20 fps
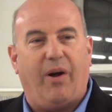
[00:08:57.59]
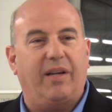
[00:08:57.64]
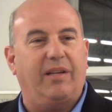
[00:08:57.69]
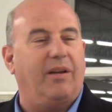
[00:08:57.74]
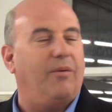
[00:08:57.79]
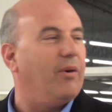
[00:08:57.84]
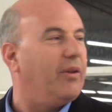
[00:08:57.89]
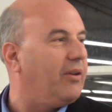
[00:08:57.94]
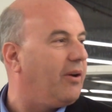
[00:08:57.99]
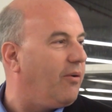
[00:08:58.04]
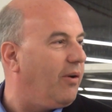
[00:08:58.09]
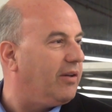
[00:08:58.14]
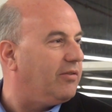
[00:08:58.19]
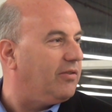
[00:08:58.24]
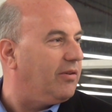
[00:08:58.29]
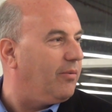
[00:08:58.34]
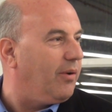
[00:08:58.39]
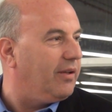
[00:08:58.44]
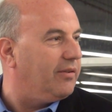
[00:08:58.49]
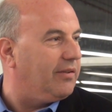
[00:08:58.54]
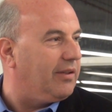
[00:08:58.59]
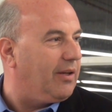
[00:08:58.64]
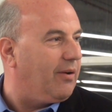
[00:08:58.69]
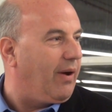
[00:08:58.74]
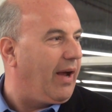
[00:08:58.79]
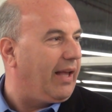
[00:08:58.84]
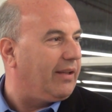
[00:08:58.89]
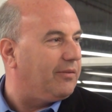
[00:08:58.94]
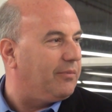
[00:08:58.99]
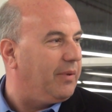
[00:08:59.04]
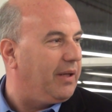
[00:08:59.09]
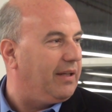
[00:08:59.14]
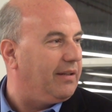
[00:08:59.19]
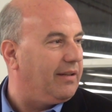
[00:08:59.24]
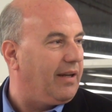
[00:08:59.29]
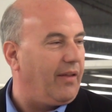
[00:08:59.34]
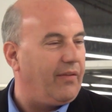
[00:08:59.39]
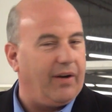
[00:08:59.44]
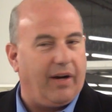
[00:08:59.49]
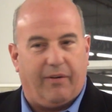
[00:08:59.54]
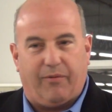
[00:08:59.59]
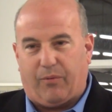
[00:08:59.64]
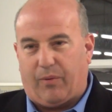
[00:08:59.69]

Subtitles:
idea what the question was that you asked me, now that